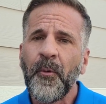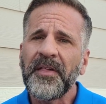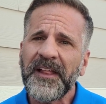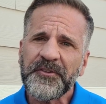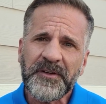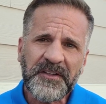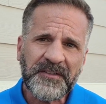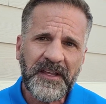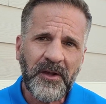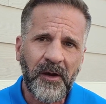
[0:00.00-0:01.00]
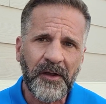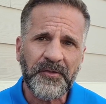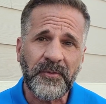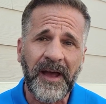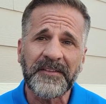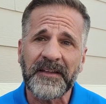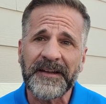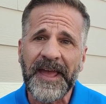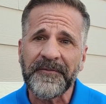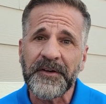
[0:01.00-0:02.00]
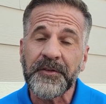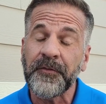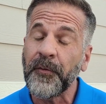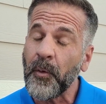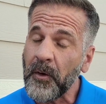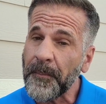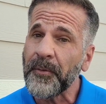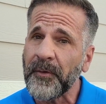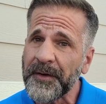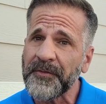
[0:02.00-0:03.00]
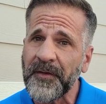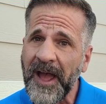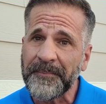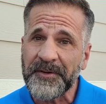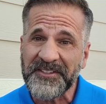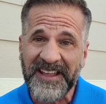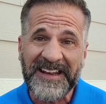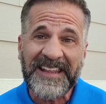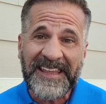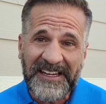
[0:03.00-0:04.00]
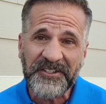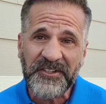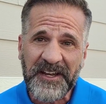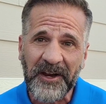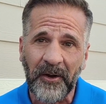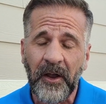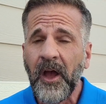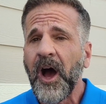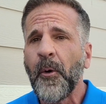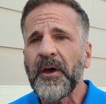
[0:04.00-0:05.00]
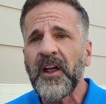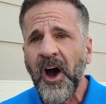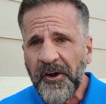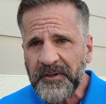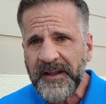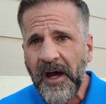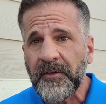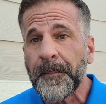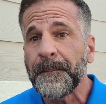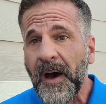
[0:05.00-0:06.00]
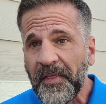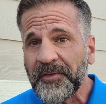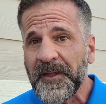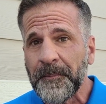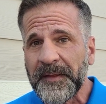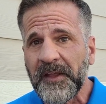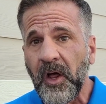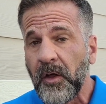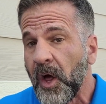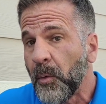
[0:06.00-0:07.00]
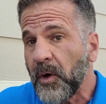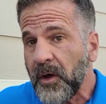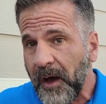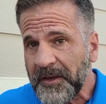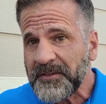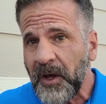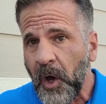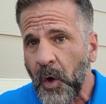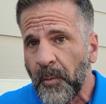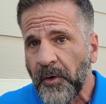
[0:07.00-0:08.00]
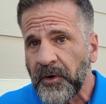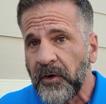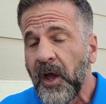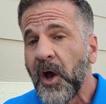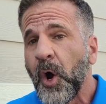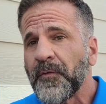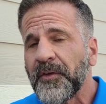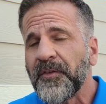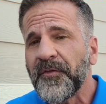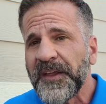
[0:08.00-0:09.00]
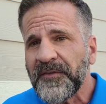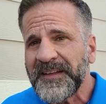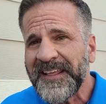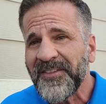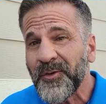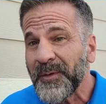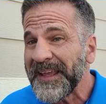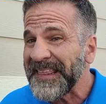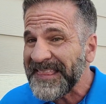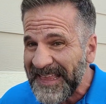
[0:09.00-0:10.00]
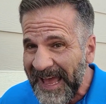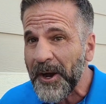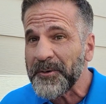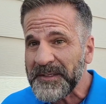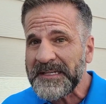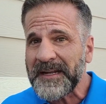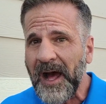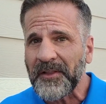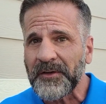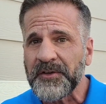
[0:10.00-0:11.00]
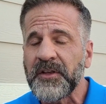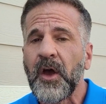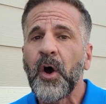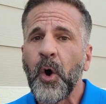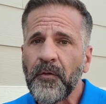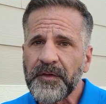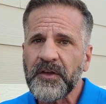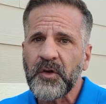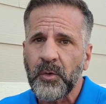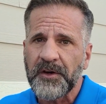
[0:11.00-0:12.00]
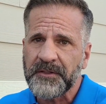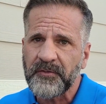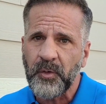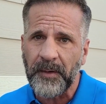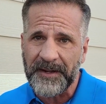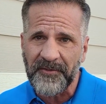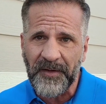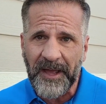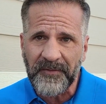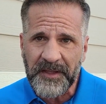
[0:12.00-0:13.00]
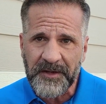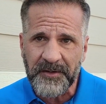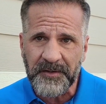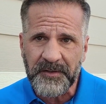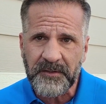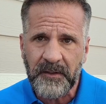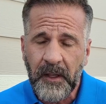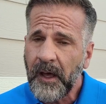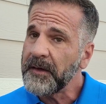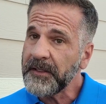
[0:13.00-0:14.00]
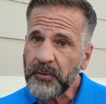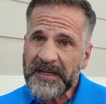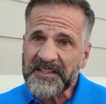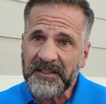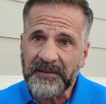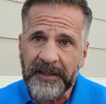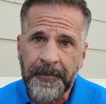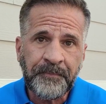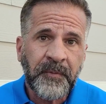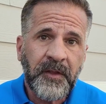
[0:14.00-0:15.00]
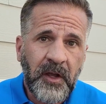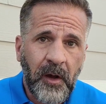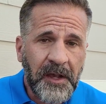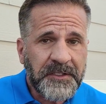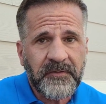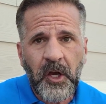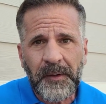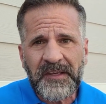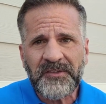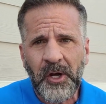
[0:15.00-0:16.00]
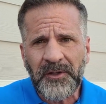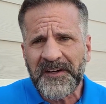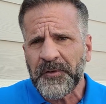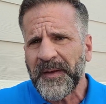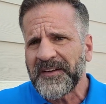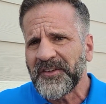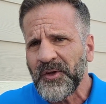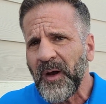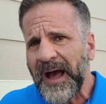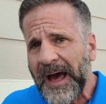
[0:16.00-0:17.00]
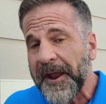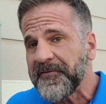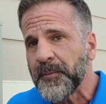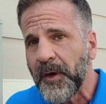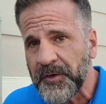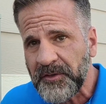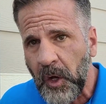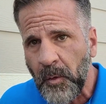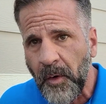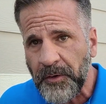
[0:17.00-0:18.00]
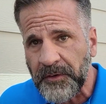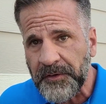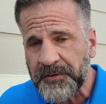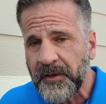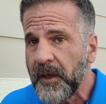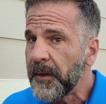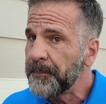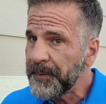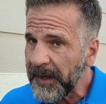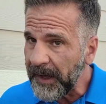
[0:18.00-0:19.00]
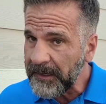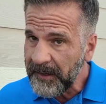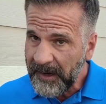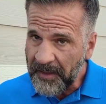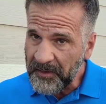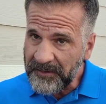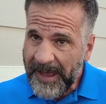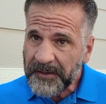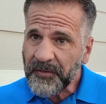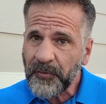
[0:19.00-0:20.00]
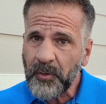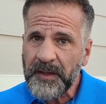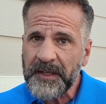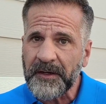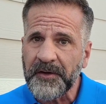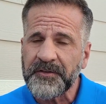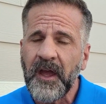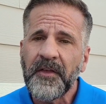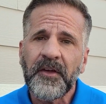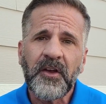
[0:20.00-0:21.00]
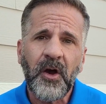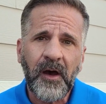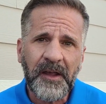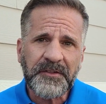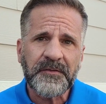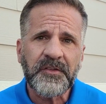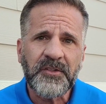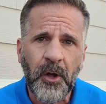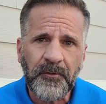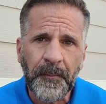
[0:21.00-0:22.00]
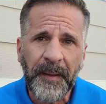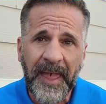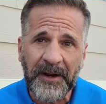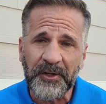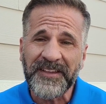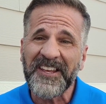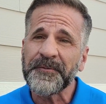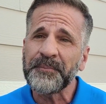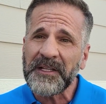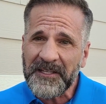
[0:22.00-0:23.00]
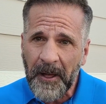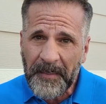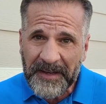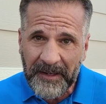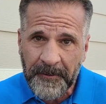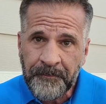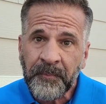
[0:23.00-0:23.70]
With electricity costs rising an average 4.5% each year, a $100 monthly bill will cost a homeowner over $53,000 over the course of 25 years. Until recently, the cost of going solar has been too high for most homeowners. But in the last 4 years, the cost of solar panels has plummeted.